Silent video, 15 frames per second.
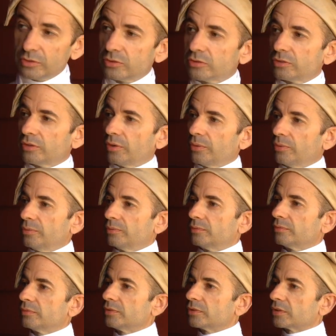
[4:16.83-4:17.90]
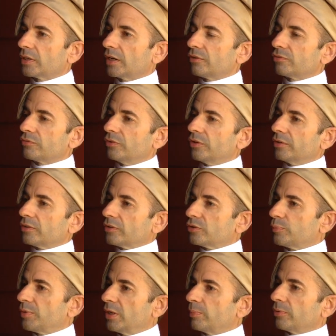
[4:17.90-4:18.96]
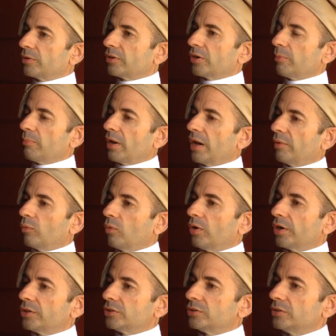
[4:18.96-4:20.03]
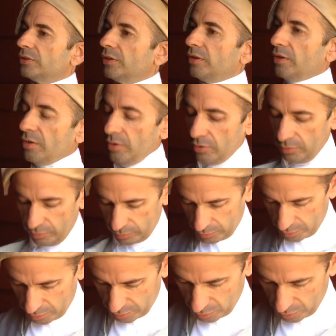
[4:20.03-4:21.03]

So it's kind of fun because people will come by and watch, you